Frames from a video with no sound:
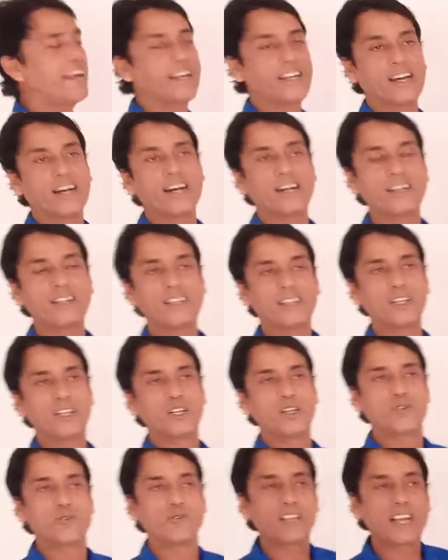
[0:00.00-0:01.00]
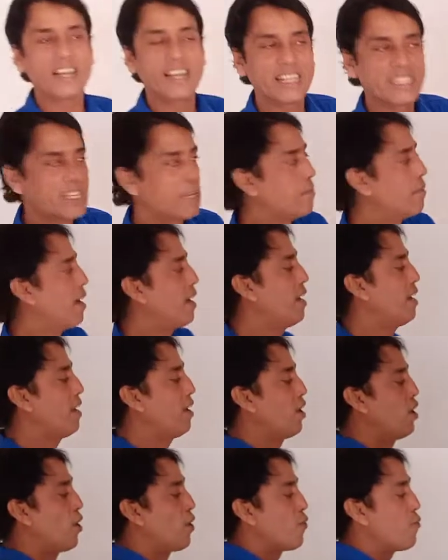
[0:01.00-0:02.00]
data to the decimal,
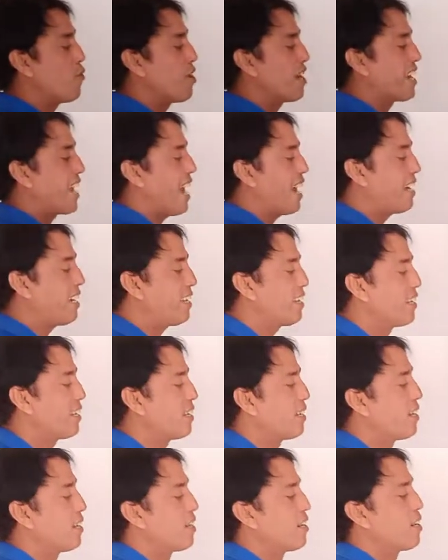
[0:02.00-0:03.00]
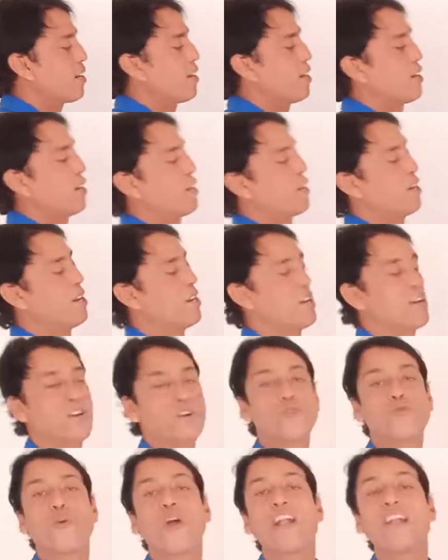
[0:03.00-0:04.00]
we get
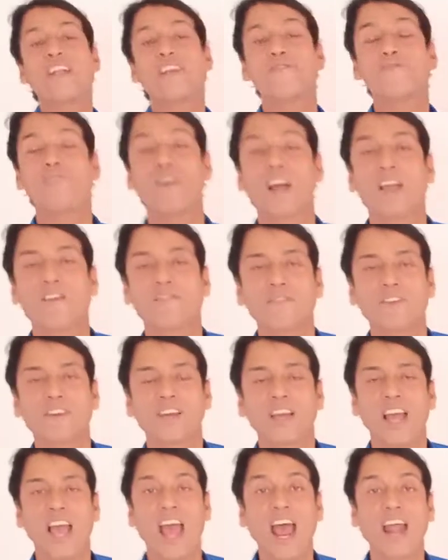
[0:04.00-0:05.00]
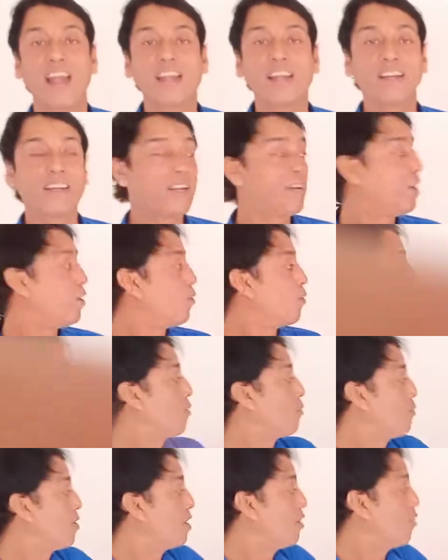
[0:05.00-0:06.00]
25, and
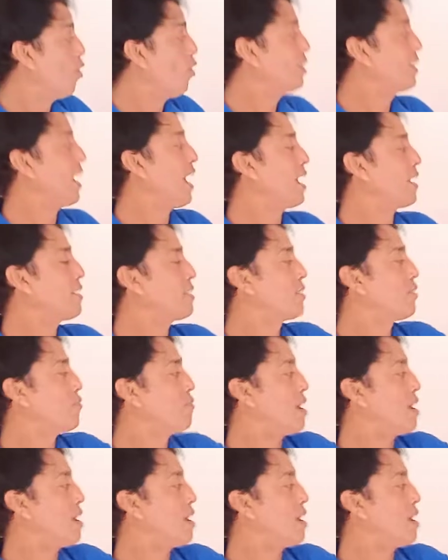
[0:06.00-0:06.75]
we know that